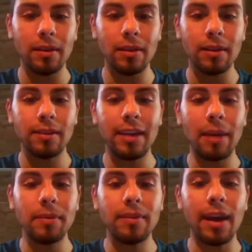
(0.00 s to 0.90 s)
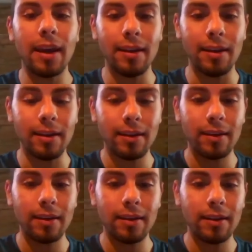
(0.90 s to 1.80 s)
Step 10
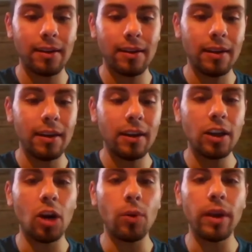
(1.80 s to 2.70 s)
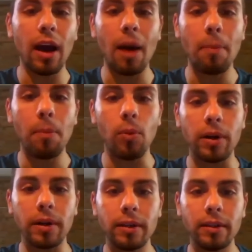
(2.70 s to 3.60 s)
going
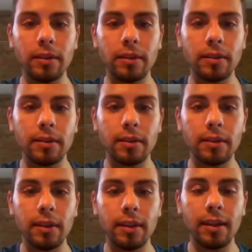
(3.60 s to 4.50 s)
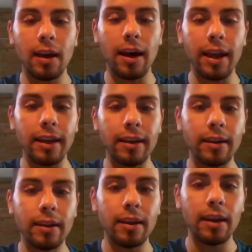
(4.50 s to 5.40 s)
upwards. Nine,
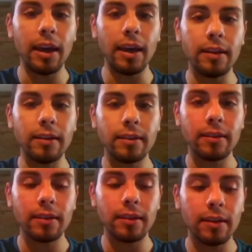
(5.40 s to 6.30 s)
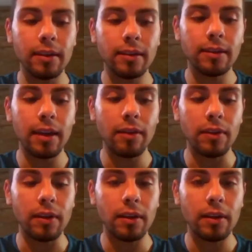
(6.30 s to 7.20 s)
eight,
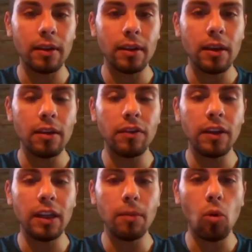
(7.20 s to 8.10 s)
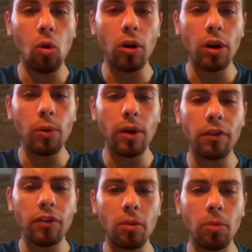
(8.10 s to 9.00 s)
seven, feeling more aware
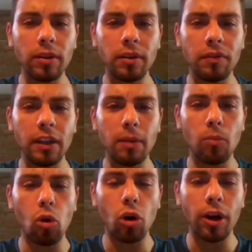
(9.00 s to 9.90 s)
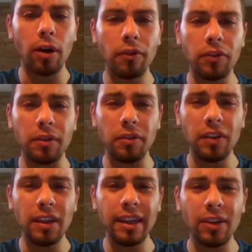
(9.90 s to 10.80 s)
of your body, feeling more confident,
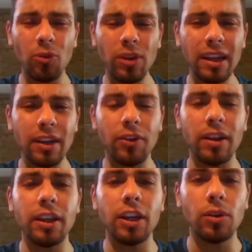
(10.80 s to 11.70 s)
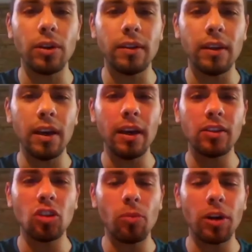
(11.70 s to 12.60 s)
feeling really, really good,
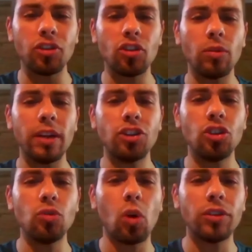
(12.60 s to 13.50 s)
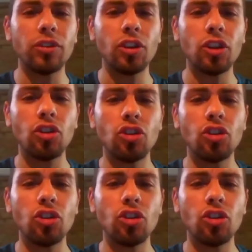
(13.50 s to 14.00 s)
so much so that you want to